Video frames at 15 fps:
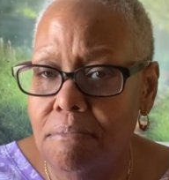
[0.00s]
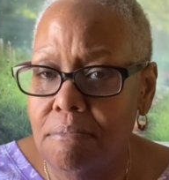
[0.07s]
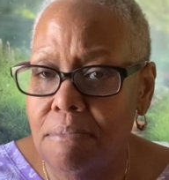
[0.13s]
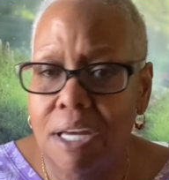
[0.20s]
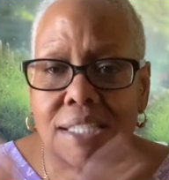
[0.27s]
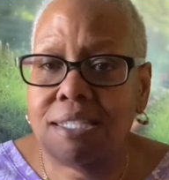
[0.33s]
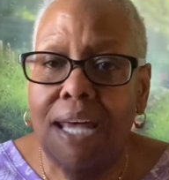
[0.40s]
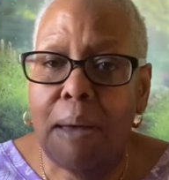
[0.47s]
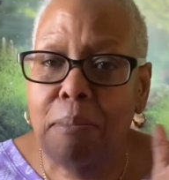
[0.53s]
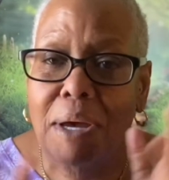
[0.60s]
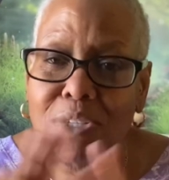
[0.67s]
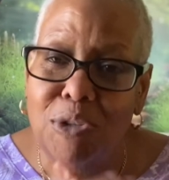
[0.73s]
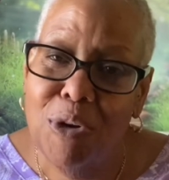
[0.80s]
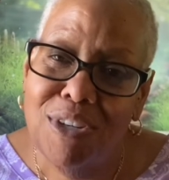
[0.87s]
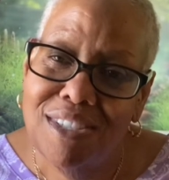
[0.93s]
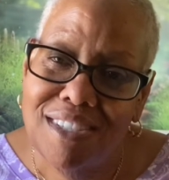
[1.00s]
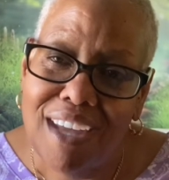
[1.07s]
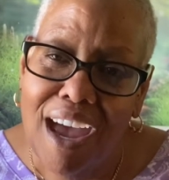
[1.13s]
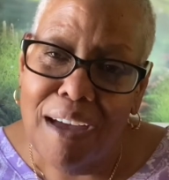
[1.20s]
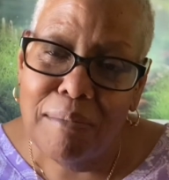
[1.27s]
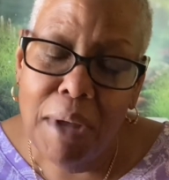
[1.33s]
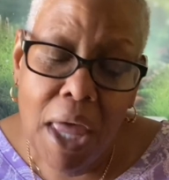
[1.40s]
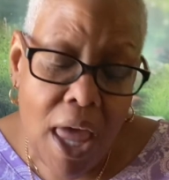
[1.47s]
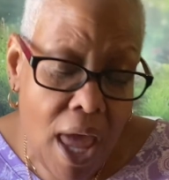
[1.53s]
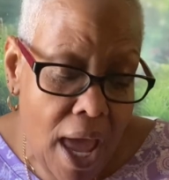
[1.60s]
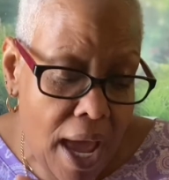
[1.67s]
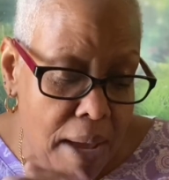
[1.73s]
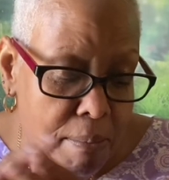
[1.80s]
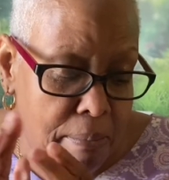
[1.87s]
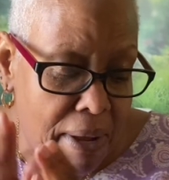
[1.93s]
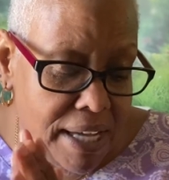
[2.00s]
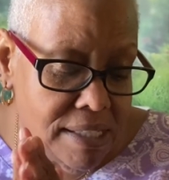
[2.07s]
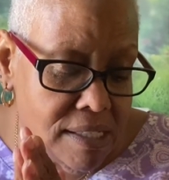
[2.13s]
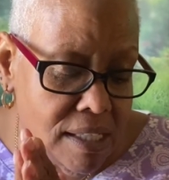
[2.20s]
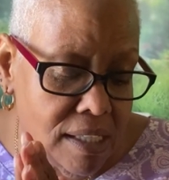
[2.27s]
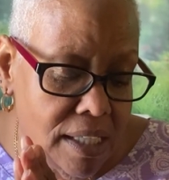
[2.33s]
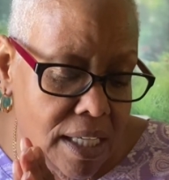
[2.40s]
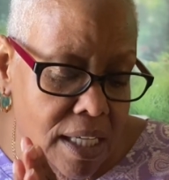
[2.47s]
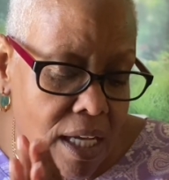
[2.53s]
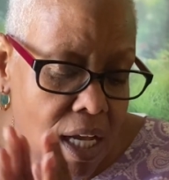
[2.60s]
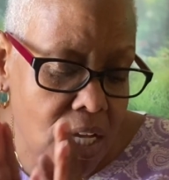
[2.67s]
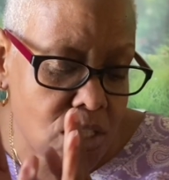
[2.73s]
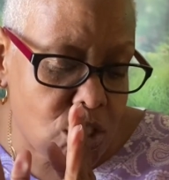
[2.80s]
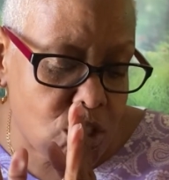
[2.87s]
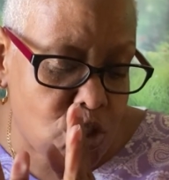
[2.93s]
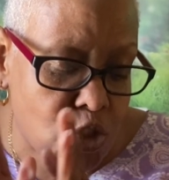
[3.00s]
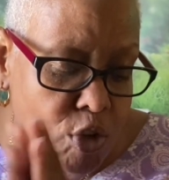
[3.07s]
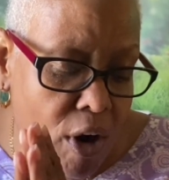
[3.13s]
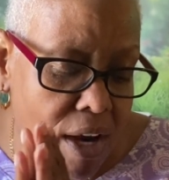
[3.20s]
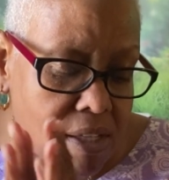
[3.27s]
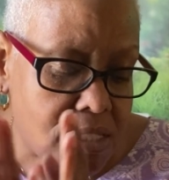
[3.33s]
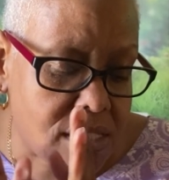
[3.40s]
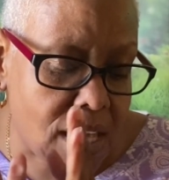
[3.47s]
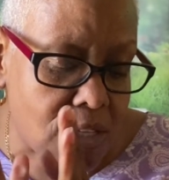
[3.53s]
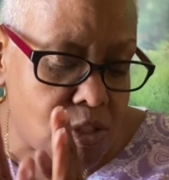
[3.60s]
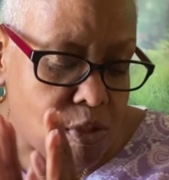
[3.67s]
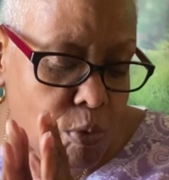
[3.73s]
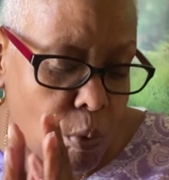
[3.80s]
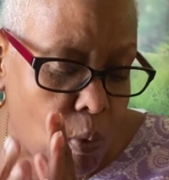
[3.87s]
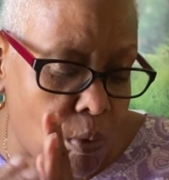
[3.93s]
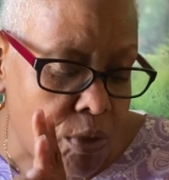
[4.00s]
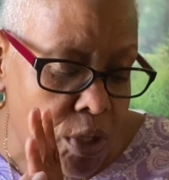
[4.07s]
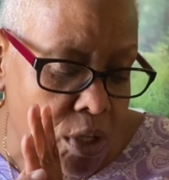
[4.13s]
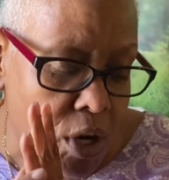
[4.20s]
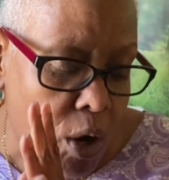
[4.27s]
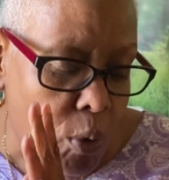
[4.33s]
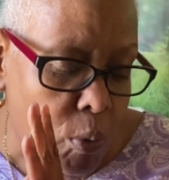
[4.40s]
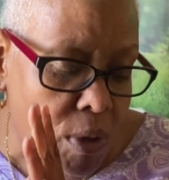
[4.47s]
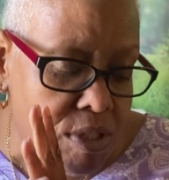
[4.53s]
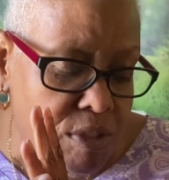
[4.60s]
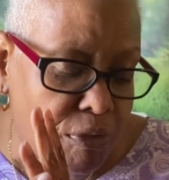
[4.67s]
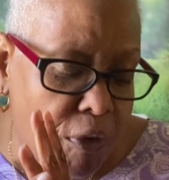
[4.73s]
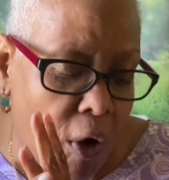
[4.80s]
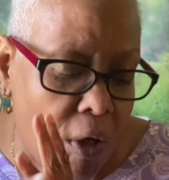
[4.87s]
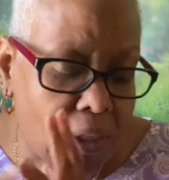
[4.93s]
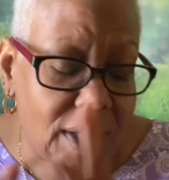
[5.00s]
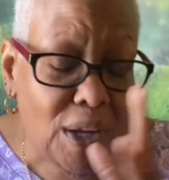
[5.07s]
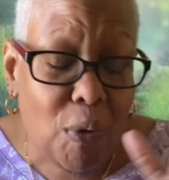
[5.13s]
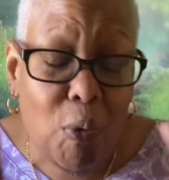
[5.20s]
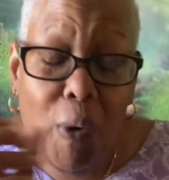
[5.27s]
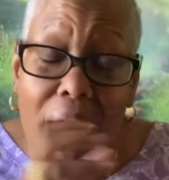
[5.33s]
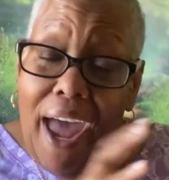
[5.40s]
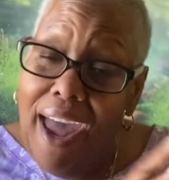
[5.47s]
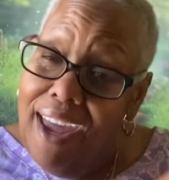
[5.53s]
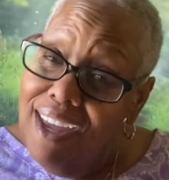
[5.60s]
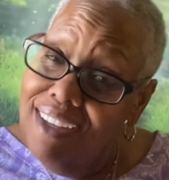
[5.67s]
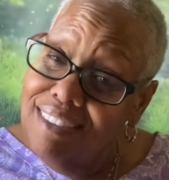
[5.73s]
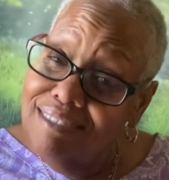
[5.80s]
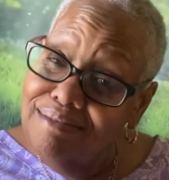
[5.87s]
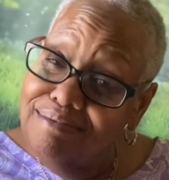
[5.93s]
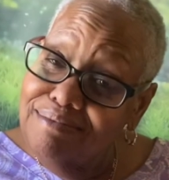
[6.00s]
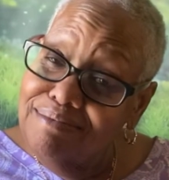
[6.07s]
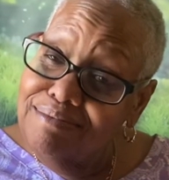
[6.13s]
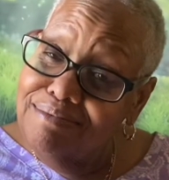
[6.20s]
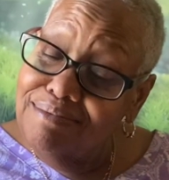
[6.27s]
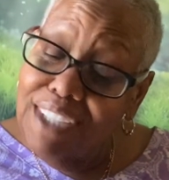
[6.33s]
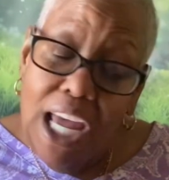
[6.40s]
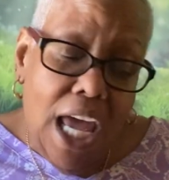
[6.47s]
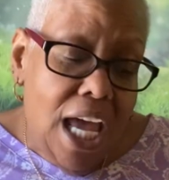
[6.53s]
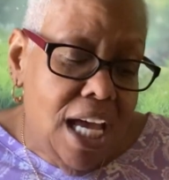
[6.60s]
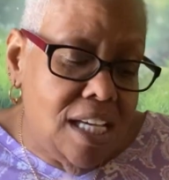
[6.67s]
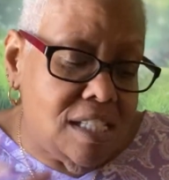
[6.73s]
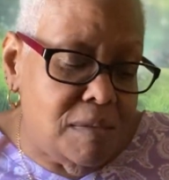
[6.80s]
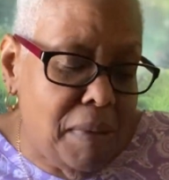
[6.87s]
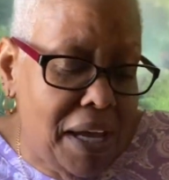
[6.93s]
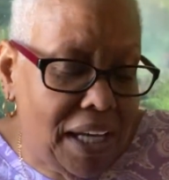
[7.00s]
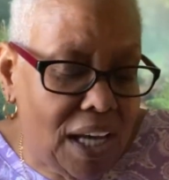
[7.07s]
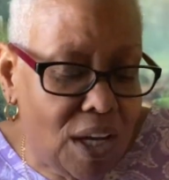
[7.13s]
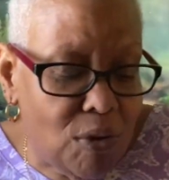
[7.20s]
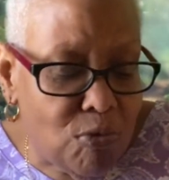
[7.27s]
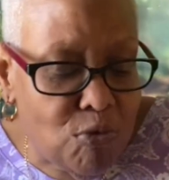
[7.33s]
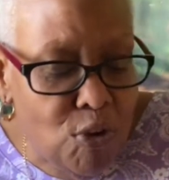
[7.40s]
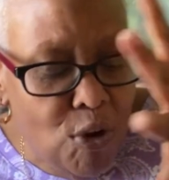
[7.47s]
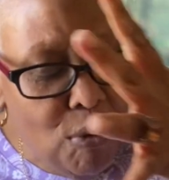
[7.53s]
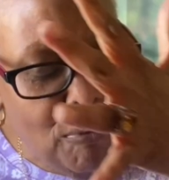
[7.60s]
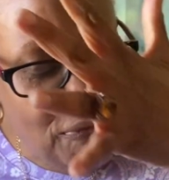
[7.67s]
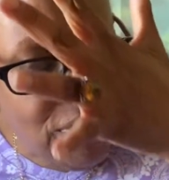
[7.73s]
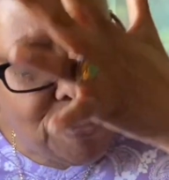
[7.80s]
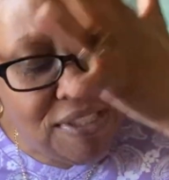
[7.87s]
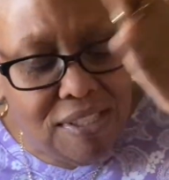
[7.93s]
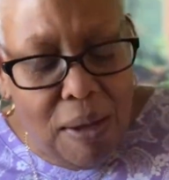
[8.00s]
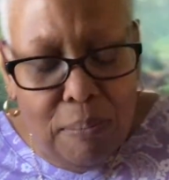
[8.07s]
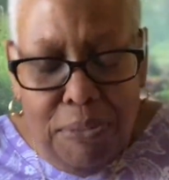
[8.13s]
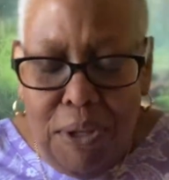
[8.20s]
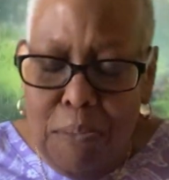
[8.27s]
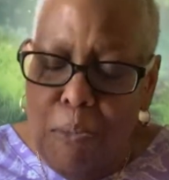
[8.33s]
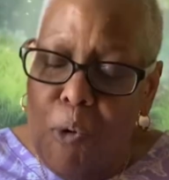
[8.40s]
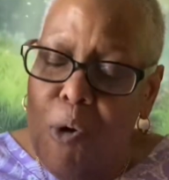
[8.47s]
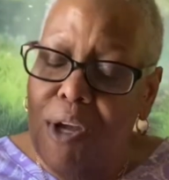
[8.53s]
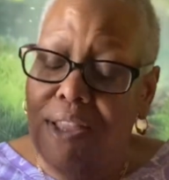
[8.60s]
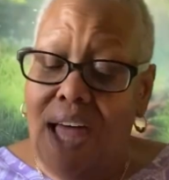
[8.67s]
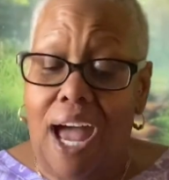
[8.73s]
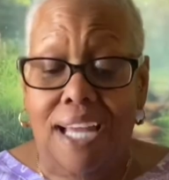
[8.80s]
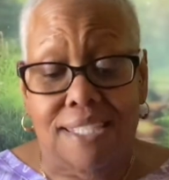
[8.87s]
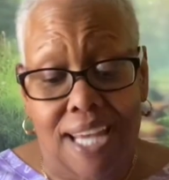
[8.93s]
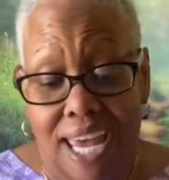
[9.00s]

It's at my doorstep. And basically to trust that's, what's falling away is making room for something more aligned.